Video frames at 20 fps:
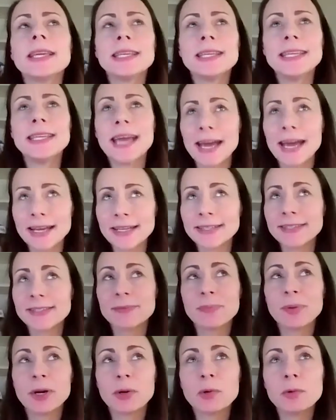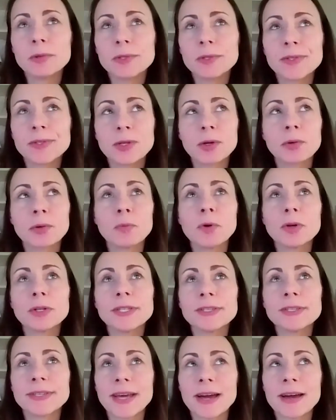yes, but also what
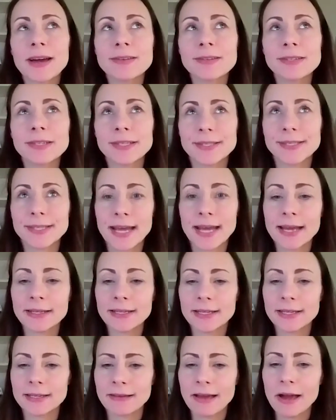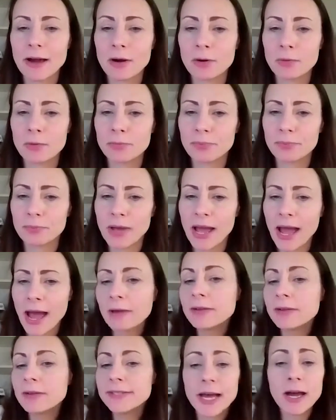does that understanding help?
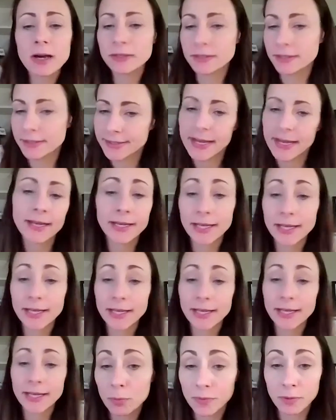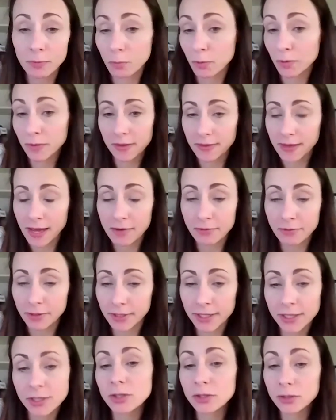How does that understanding help them within that
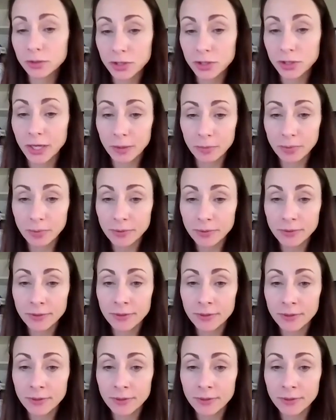relationship?